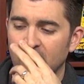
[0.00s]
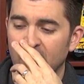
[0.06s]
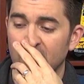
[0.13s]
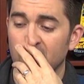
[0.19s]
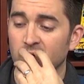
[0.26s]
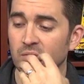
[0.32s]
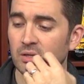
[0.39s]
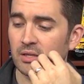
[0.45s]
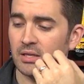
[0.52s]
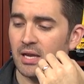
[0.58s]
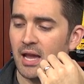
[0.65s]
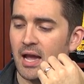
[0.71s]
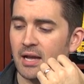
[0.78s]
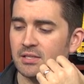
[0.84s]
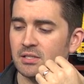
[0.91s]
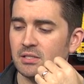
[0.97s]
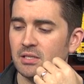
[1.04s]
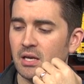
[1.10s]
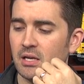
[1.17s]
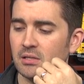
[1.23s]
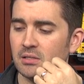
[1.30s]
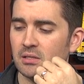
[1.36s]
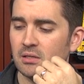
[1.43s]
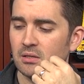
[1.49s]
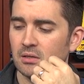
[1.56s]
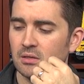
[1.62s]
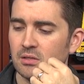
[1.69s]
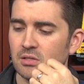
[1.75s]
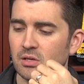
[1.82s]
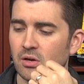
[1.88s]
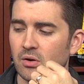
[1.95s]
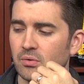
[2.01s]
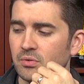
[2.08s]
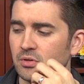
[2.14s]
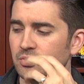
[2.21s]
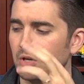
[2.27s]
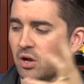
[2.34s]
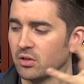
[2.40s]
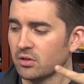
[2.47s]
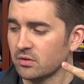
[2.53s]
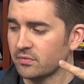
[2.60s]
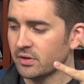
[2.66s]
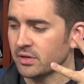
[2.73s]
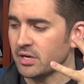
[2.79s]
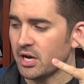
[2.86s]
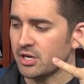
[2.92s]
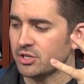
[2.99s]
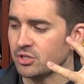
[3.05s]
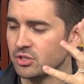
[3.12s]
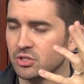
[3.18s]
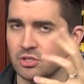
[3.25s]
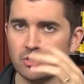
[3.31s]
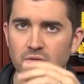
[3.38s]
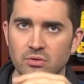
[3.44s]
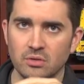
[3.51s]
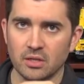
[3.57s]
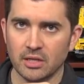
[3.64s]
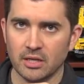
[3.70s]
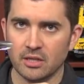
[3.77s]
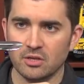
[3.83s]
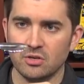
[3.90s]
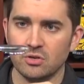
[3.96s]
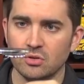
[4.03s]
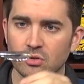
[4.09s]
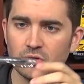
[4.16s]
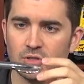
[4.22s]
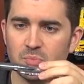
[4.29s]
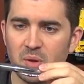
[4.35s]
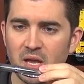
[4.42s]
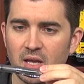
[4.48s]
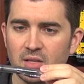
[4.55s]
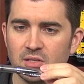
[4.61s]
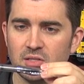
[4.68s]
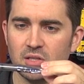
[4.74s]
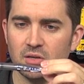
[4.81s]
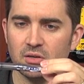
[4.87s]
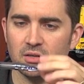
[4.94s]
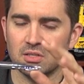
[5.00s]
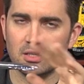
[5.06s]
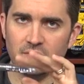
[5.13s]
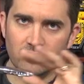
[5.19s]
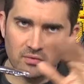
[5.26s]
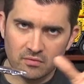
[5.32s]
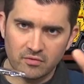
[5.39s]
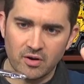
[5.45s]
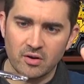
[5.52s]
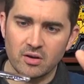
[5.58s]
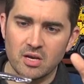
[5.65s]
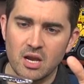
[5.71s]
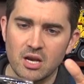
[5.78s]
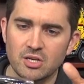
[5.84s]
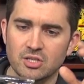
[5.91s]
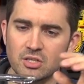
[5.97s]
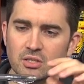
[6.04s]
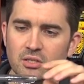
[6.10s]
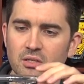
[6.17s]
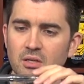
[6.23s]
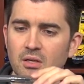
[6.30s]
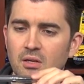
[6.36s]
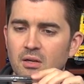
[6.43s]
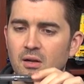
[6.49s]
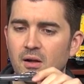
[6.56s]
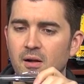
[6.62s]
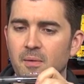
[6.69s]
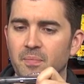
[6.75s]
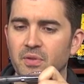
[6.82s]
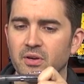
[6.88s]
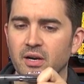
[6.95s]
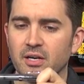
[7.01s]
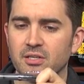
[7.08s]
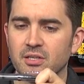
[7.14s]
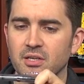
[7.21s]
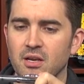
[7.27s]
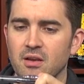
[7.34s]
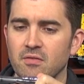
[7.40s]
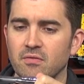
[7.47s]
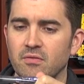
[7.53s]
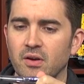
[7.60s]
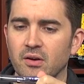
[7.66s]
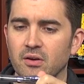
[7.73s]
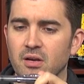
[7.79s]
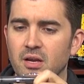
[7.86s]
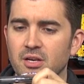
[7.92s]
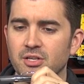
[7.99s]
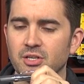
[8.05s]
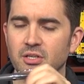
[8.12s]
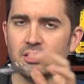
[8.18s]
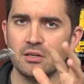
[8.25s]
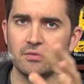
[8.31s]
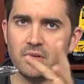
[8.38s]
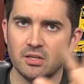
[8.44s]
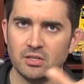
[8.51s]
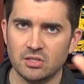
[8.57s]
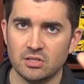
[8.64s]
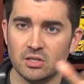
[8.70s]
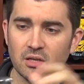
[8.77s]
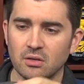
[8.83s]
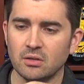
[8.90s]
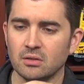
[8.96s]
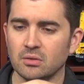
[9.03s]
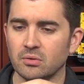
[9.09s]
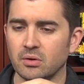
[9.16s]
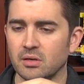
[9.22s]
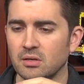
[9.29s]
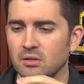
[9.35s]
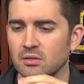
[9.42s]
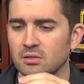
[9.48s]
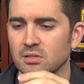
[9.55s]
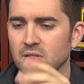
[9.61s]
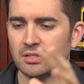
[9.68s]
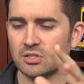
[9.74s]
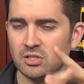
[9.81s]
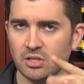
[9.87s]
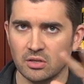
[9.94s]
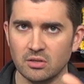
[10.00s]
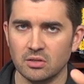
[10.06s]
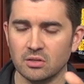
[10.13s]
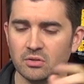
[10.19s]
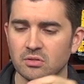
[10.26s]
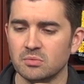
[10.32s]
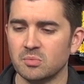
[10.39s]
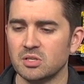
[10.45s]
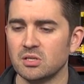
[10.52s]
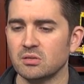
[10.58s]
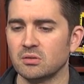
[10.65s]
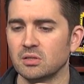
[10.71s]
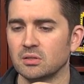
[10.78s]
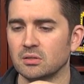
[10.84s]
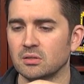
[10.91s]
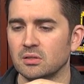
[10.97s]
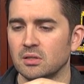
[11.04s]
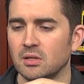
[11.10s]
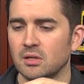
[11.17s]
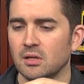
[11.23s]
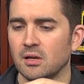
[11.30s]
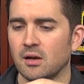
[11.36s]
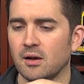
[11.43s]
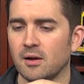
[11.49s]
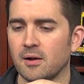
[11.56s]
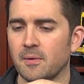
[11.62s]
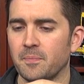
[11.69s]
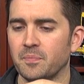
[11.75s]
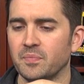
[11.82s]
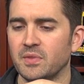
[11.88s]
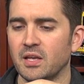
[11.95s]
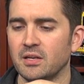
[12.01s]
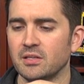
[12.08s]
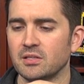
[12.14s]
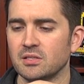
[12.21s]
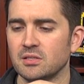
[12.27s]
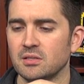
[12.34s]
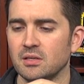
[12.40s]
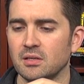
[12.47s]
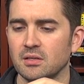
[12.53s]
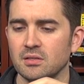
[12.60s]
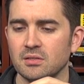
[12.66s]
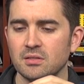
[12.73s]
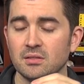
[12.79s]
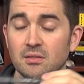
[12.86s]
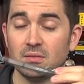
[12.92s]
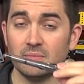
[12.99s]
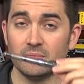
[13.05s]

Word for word: acrylic acetate. So there's other variations too. You like the Noodler's pens. They're a different variation. Um, they're actually a variation of a celluloid. It's a cellulose material um, that is, is